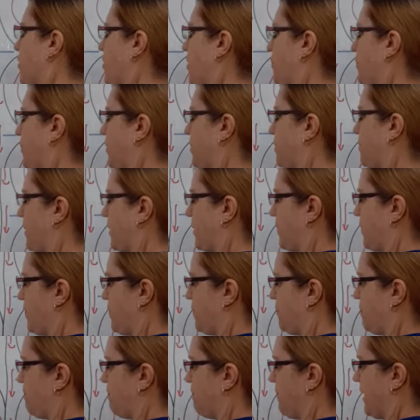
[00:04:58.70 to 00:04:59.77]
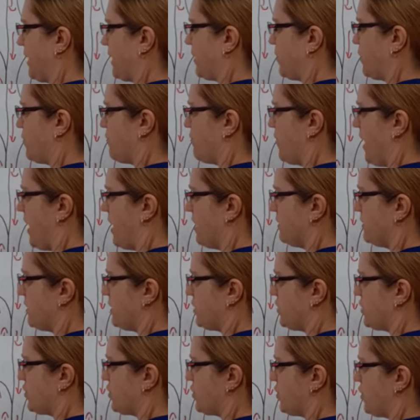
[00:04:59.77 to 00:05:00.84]
And we're going to make a
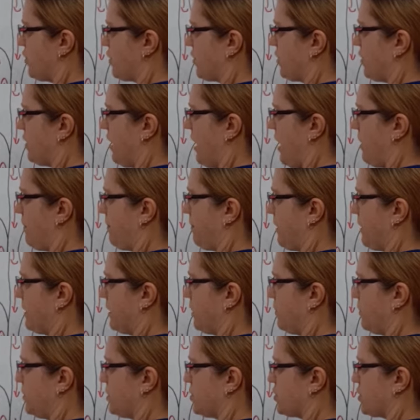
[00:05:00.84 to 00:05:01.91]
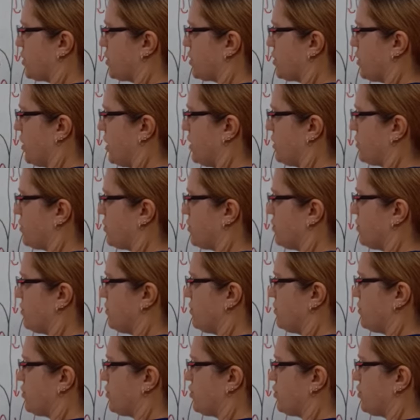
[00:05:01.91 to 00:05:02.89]
roundy circle to